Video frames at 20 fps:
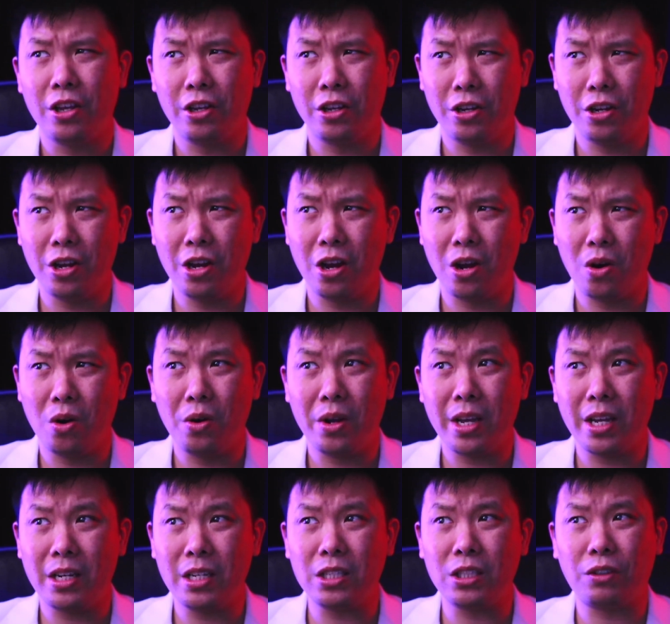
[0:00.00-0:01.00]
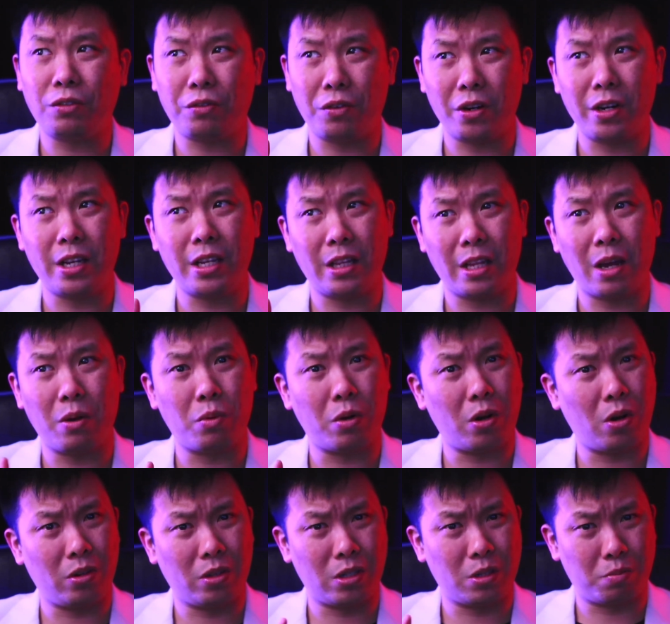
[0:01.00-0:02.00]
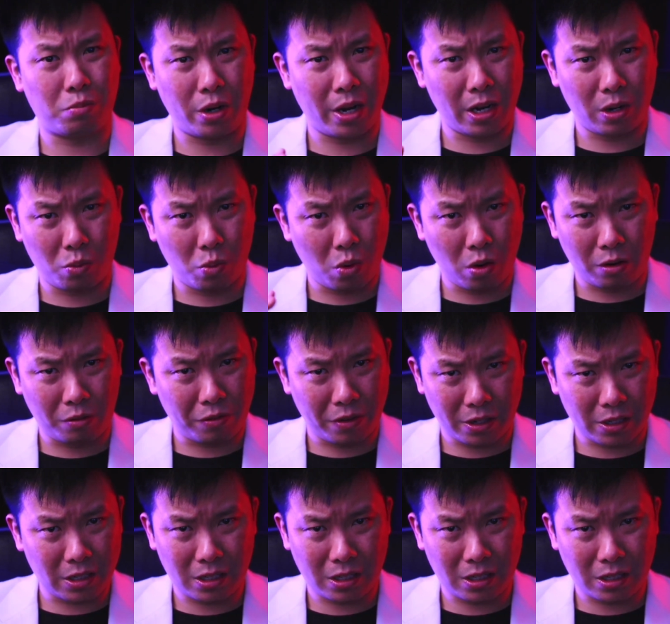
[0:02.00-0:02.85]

You know, it is funny that with all this brand warfare